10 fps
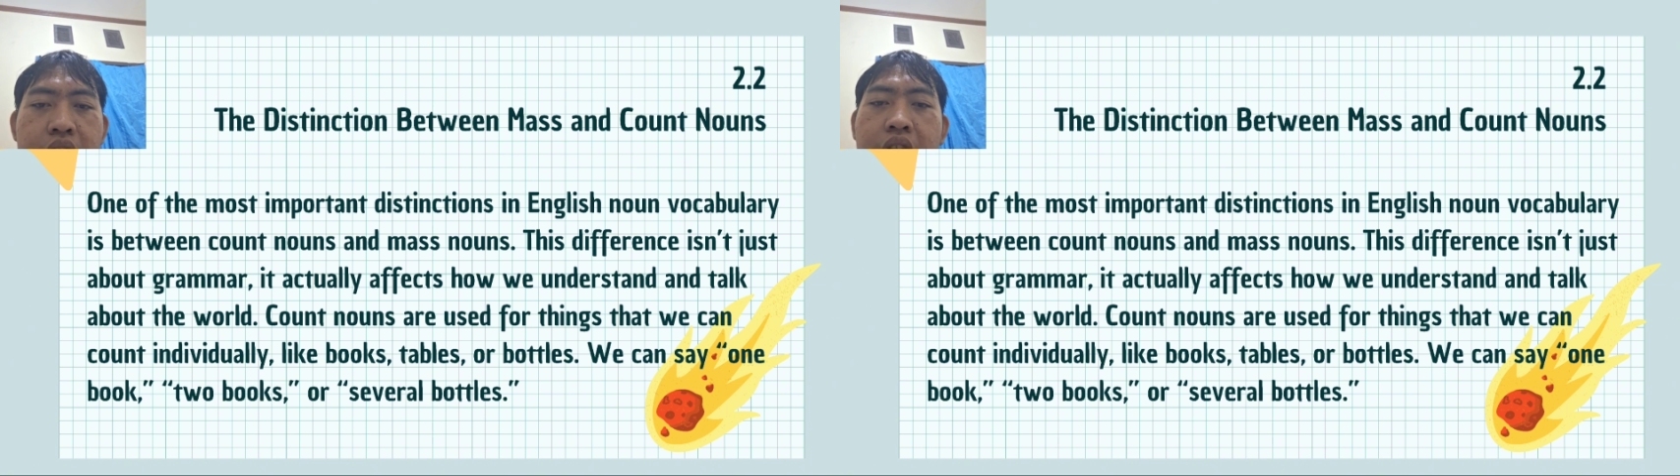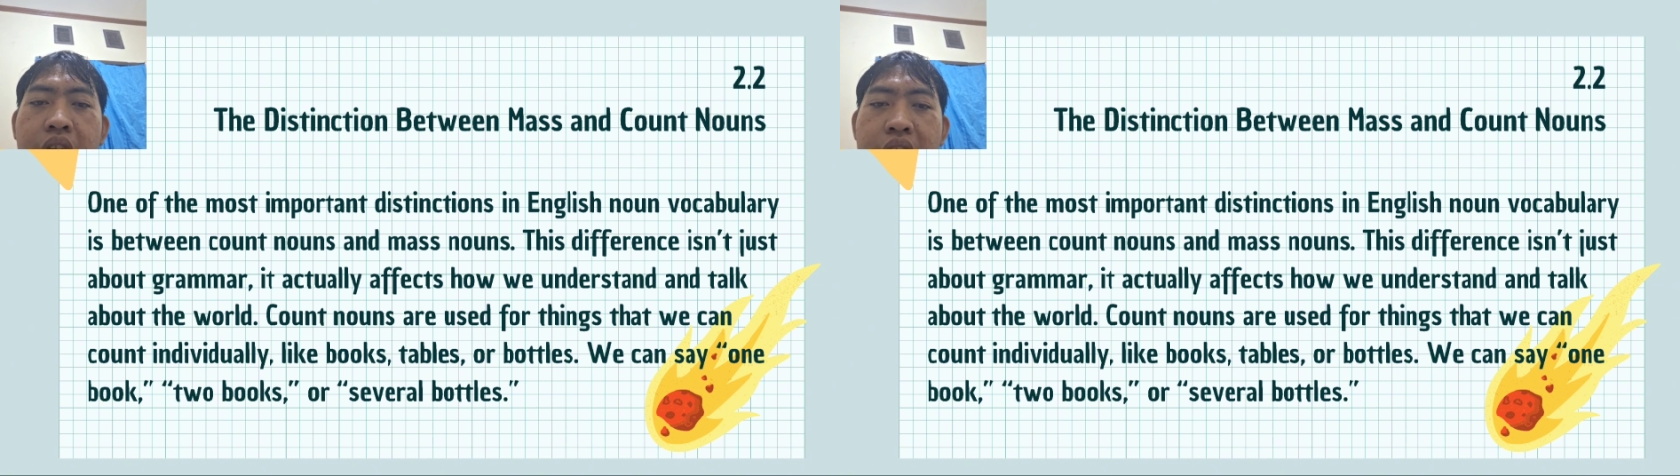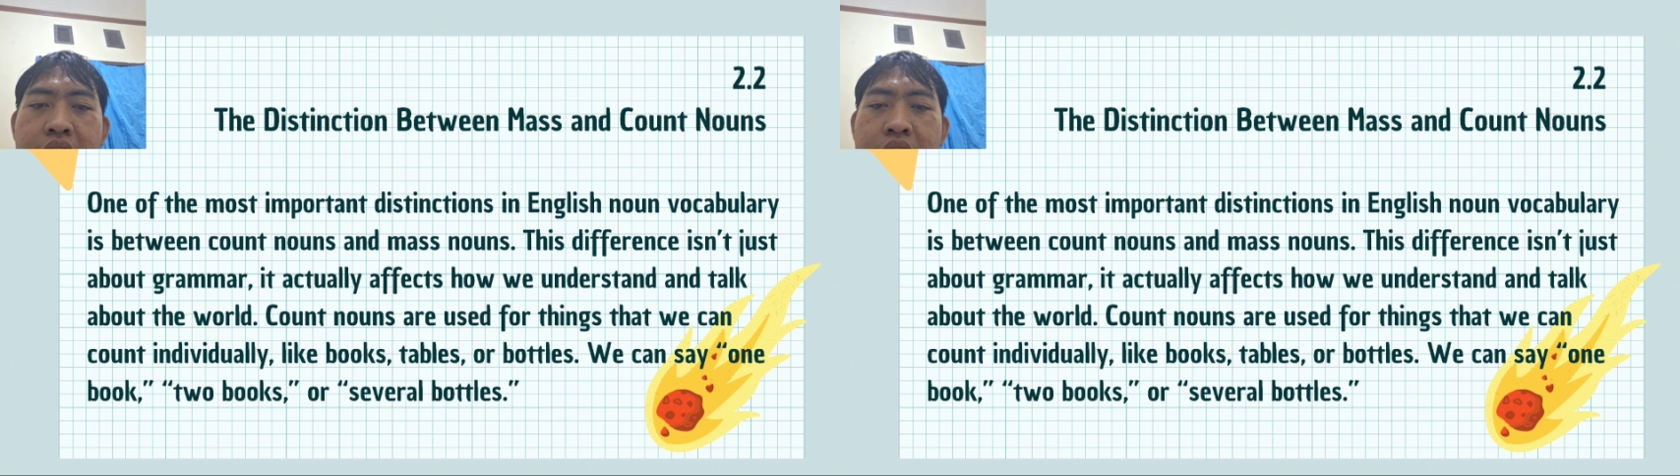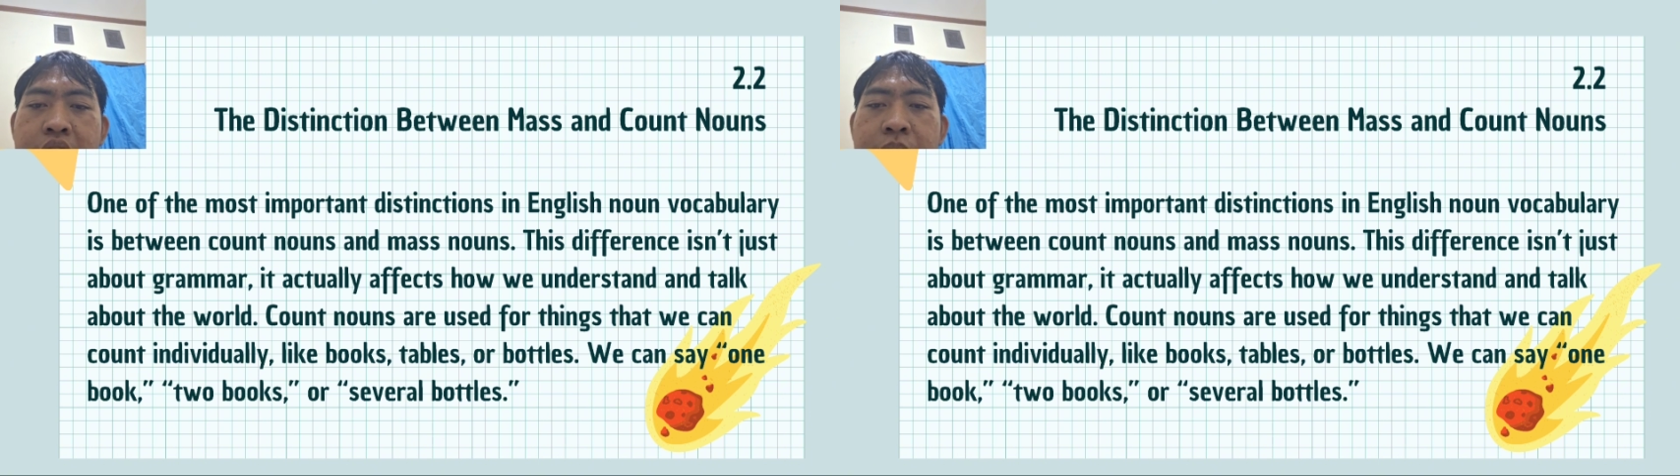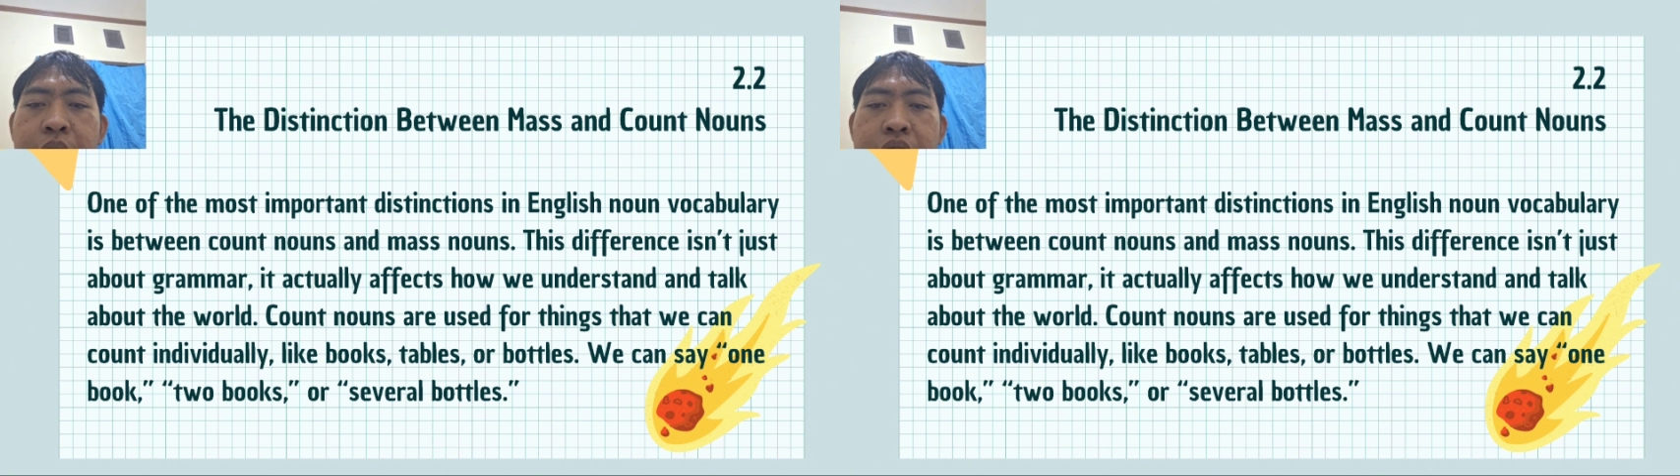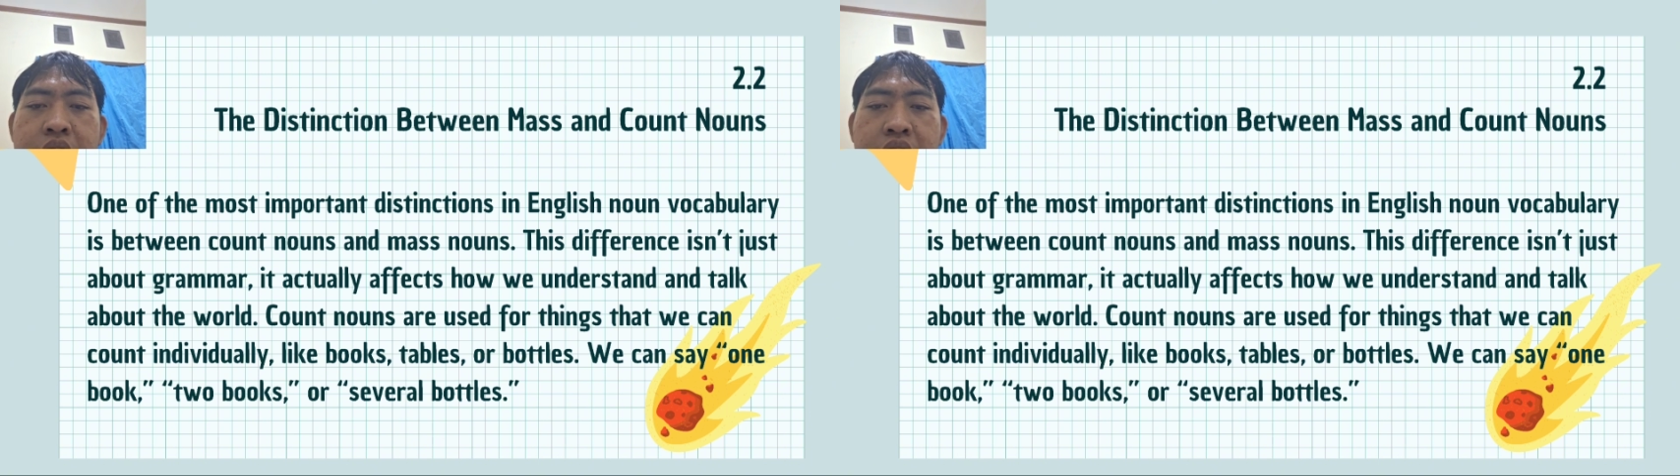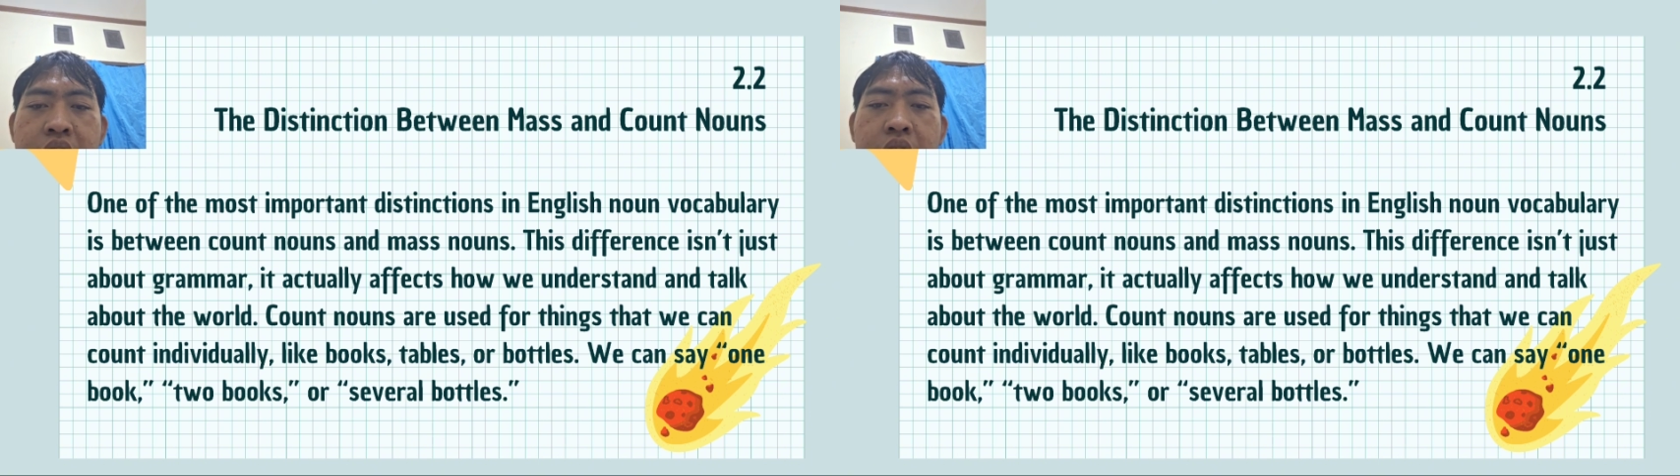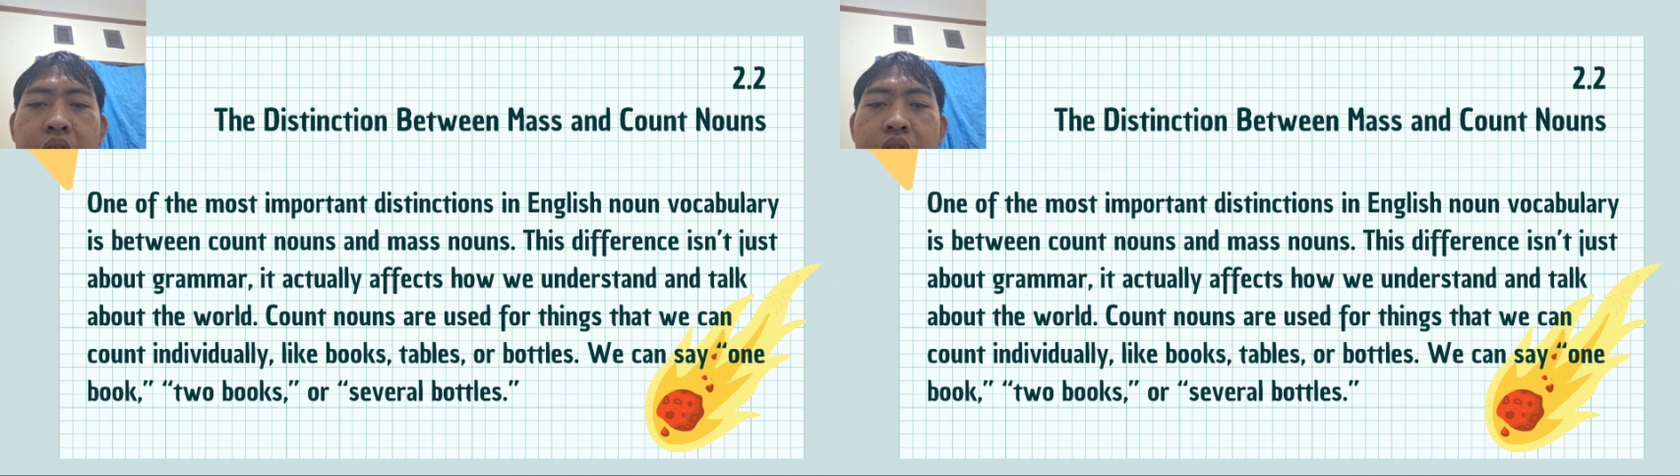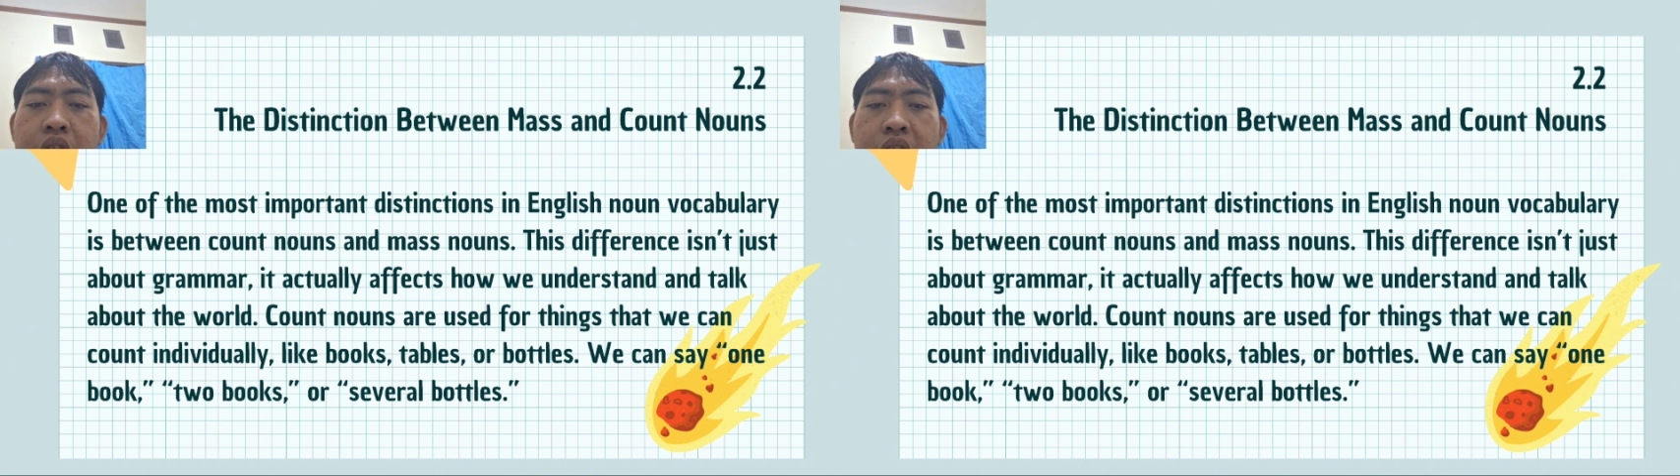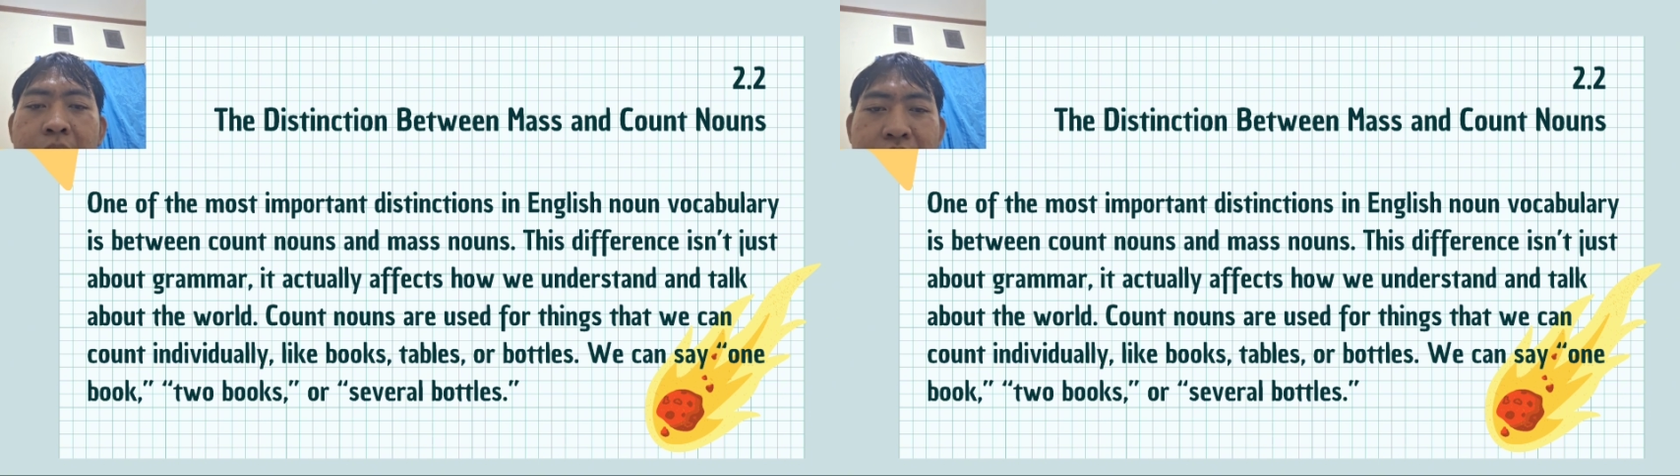rice, music,
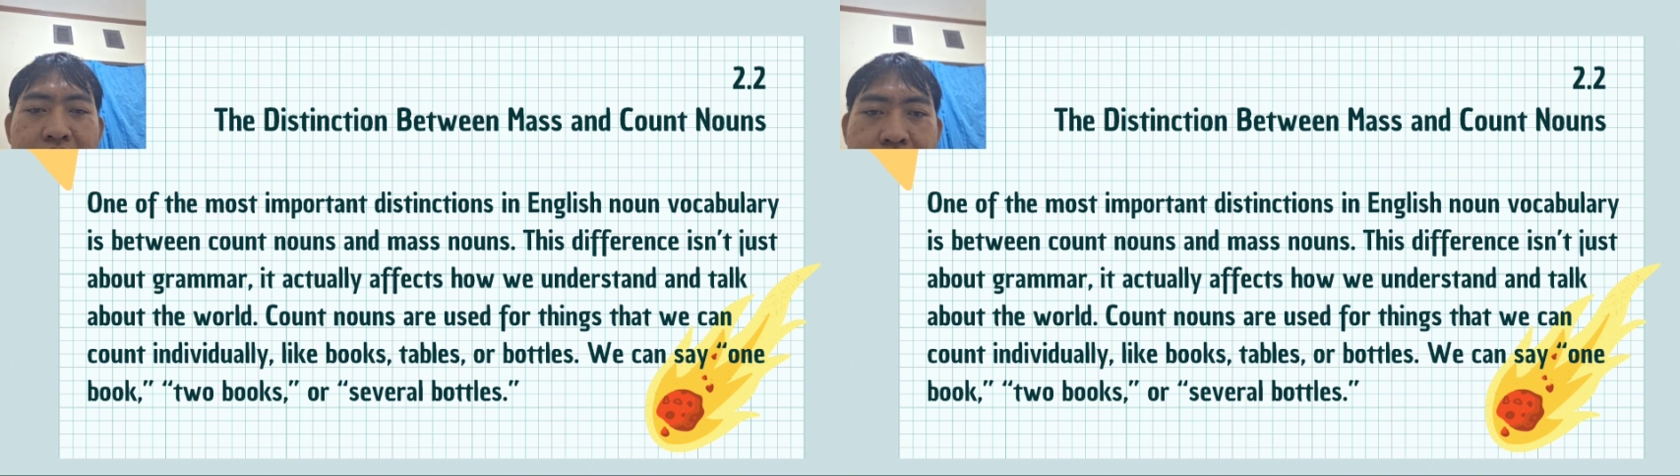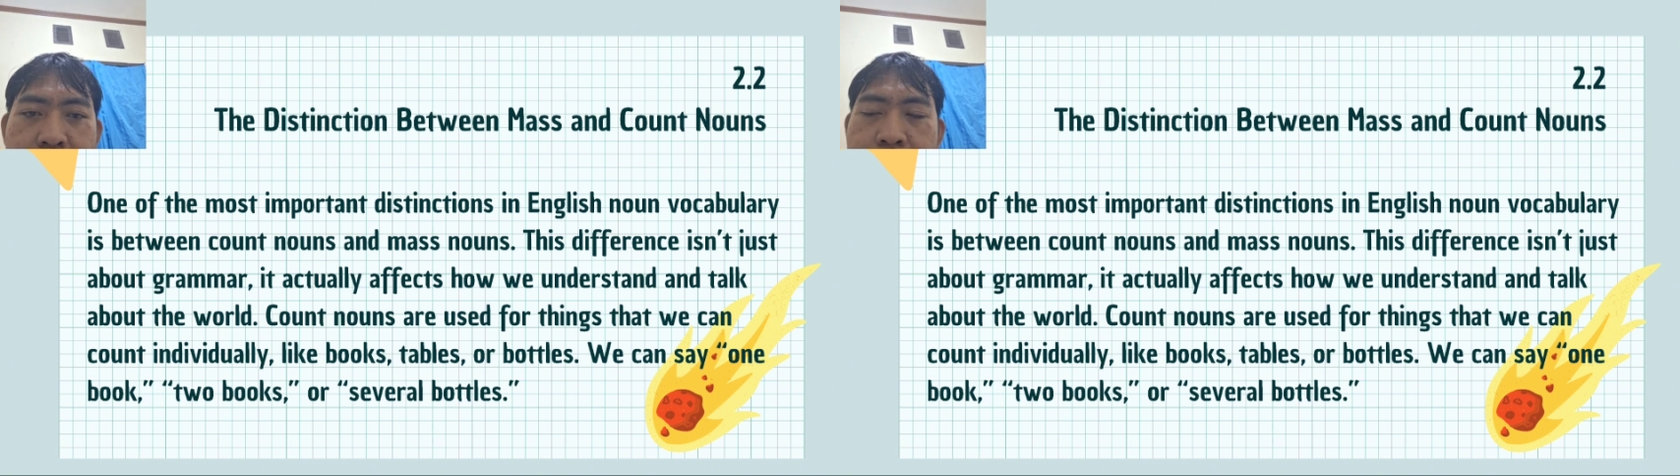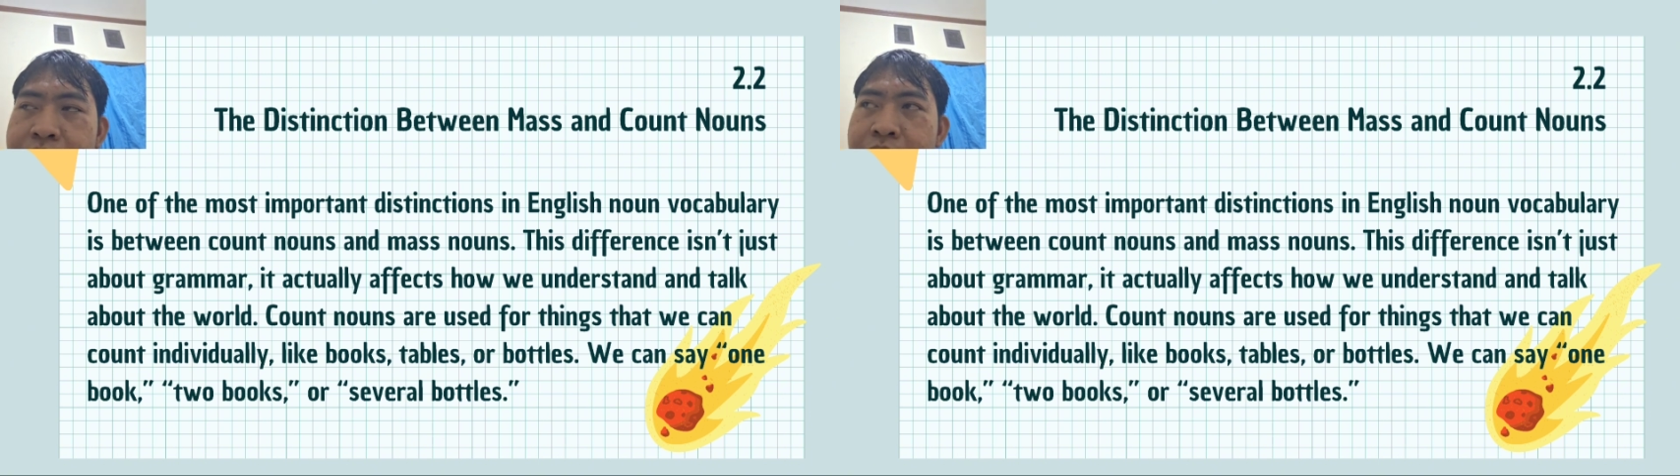or happiness.